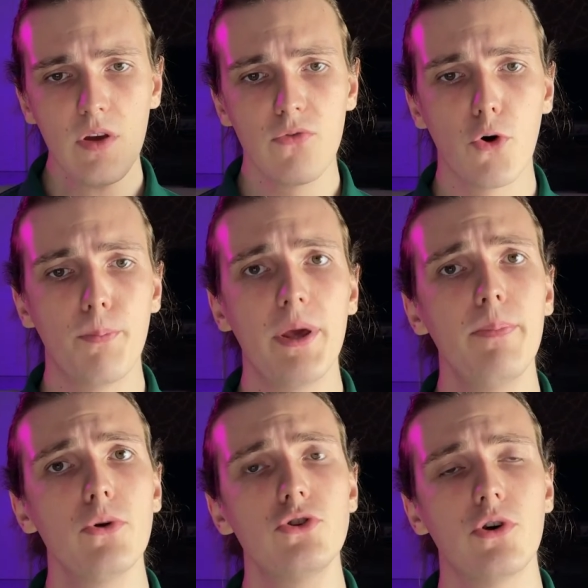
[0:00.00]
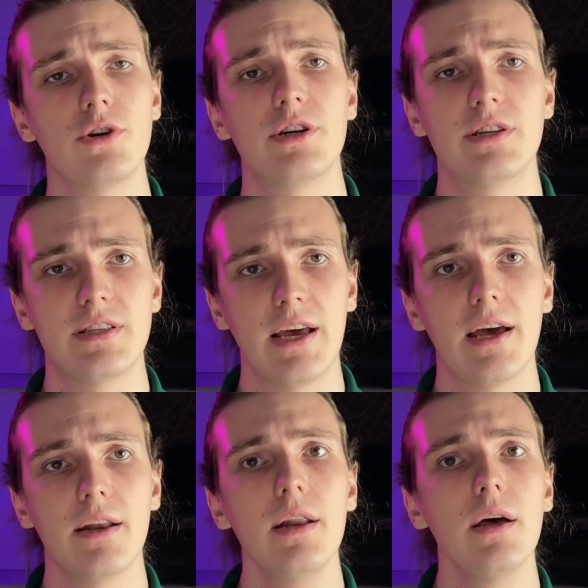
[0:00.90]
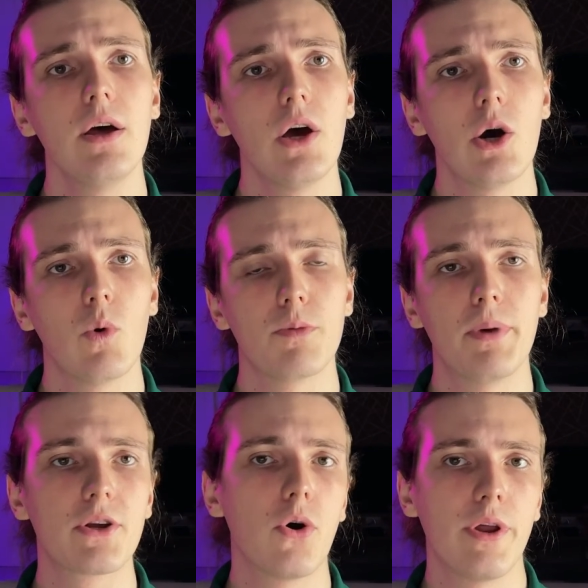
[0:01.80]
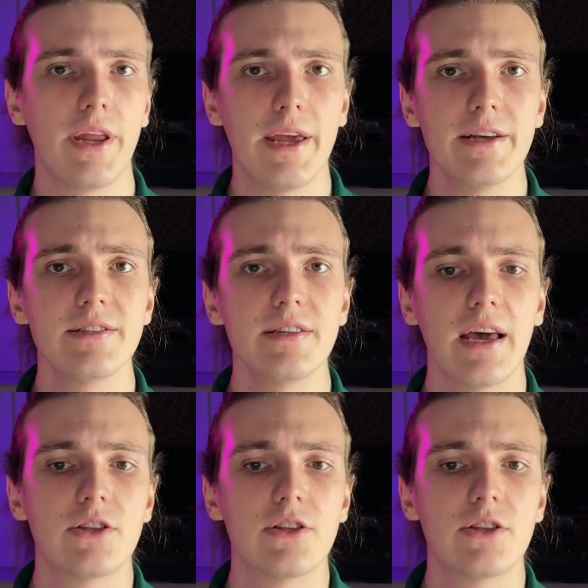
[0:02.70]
for people to understand what Bitcoin is